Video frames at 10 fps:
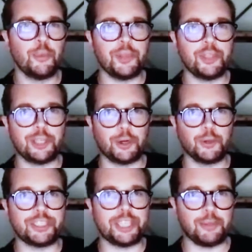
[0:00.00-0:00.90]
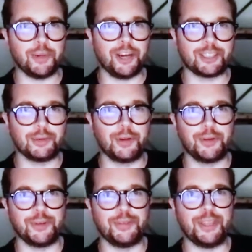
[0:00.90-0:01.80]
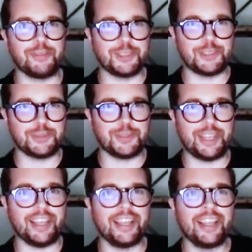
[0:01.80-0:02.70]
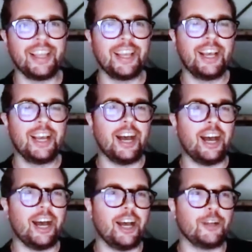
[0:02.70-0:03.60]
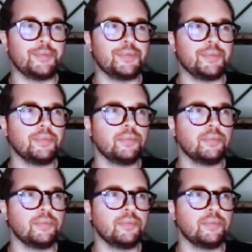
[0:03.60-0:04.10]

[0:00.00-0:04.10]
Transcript: build our own sandbox where we would be able to play. And